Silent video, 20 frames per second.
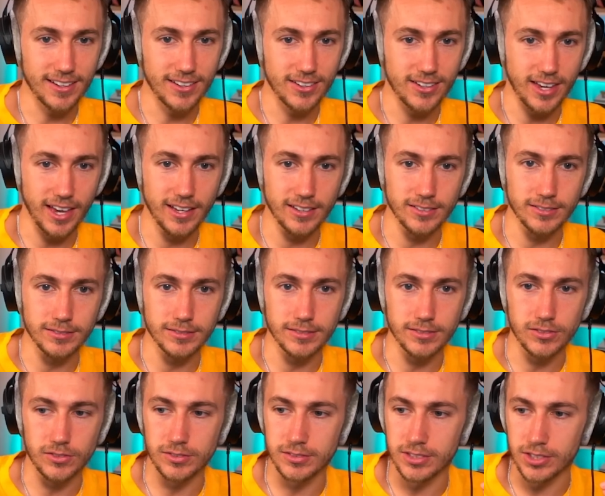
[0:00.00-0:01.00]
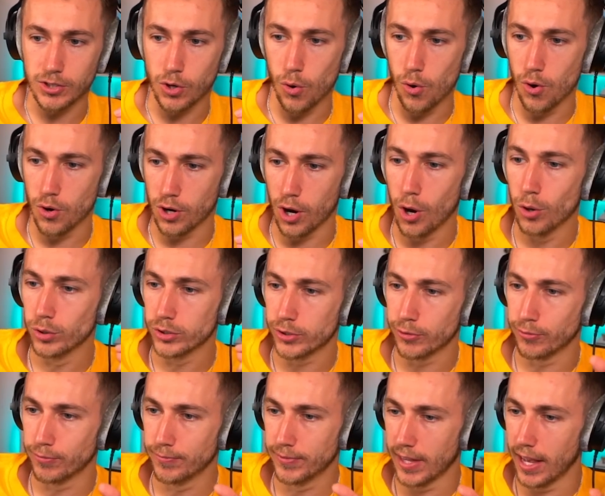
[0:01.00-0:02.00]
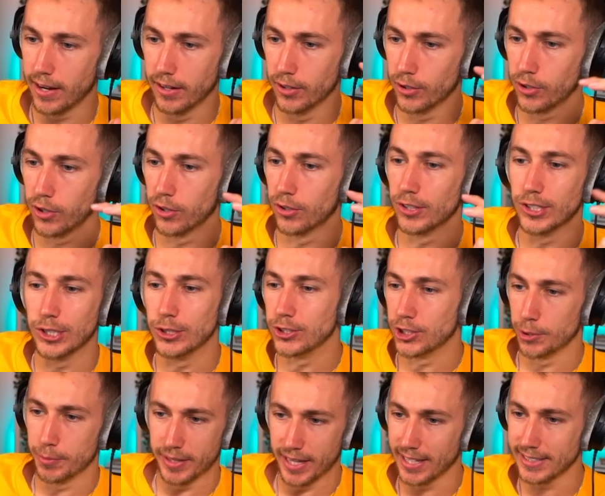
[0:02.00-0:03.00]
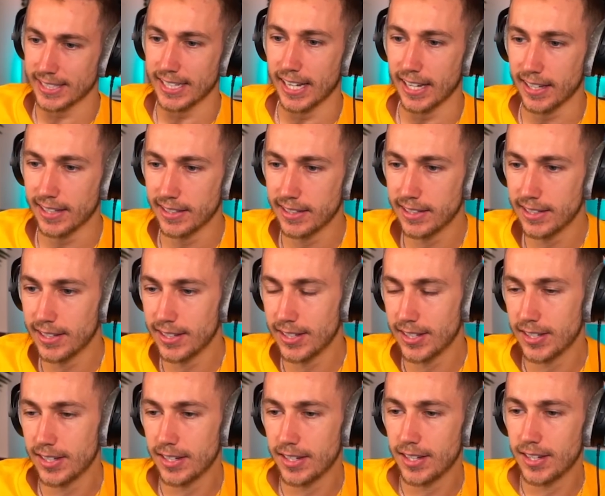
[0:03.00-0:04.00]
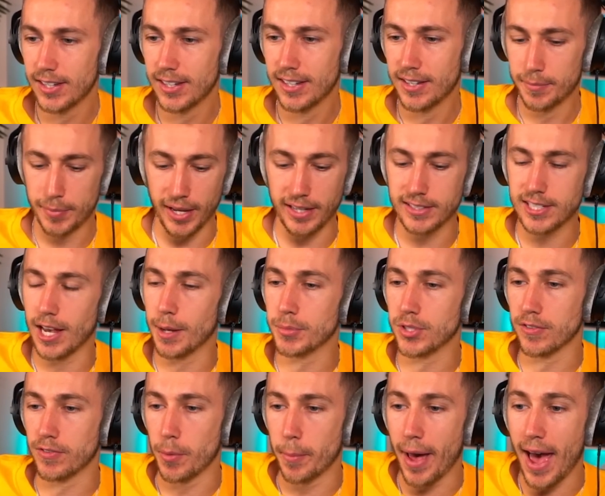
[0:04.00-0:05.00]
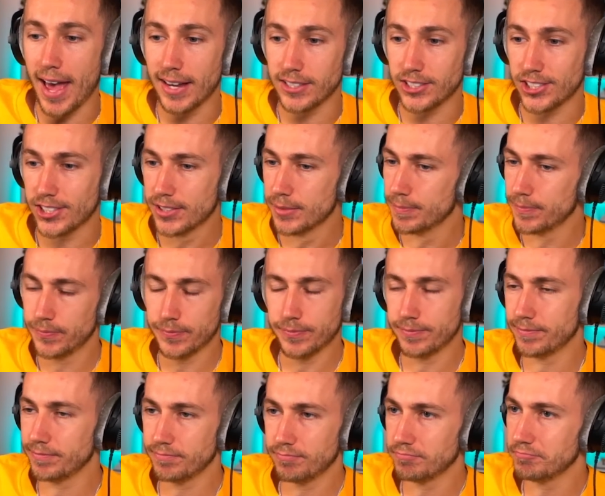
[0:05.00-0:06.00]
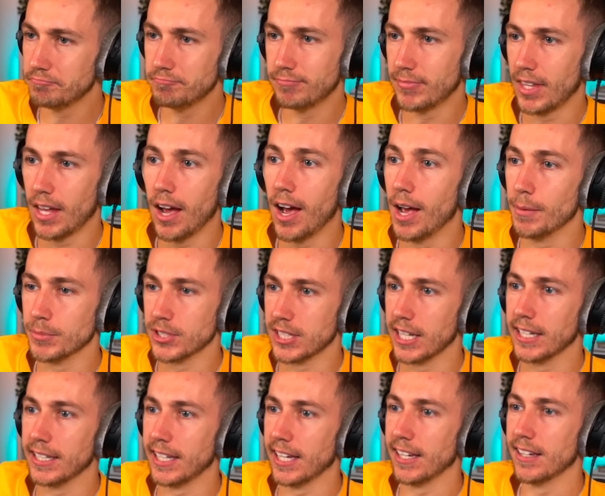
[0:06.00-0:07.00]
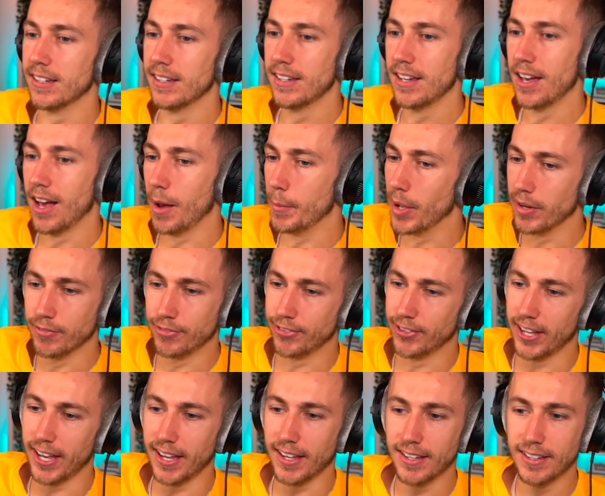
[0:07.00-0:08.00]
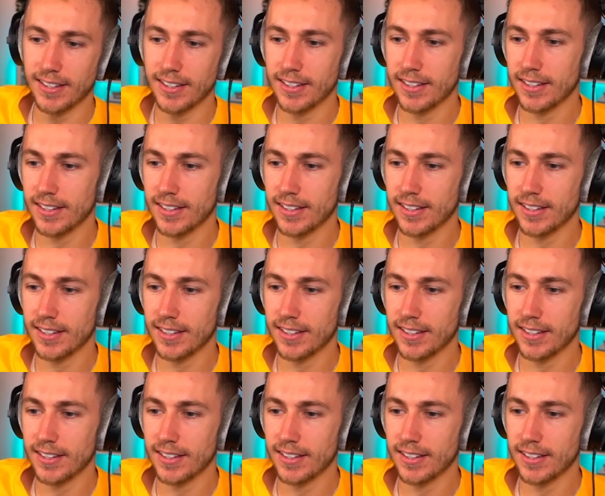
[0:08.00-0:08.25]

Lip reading: can score goals that look good on YouTube, and that's it. But in terms of a match, I'm stinky. I'm unfit.